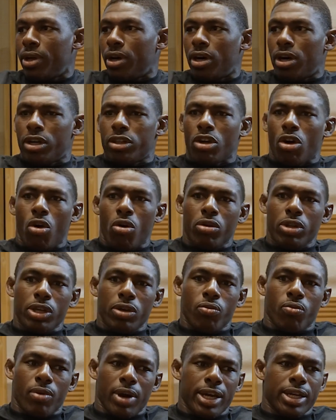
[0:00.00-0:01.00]
The
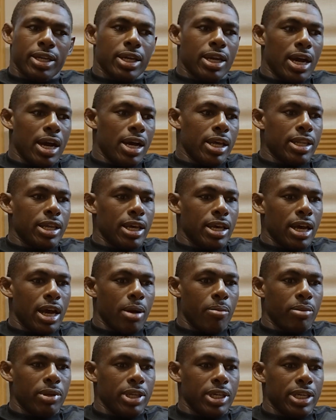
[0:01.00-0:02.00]
only ranked guy that
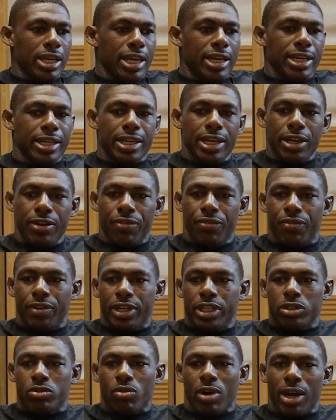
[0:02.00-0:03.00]
I believe that he did
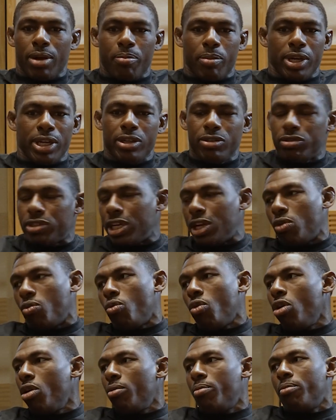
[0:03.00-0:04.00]
finish, right, but he was
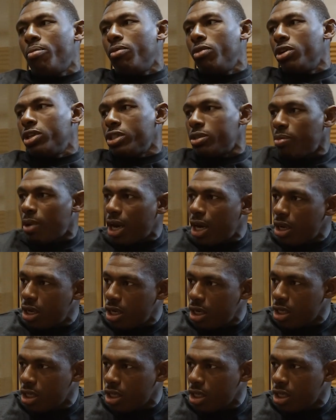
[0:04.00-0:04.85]
getting whooped was by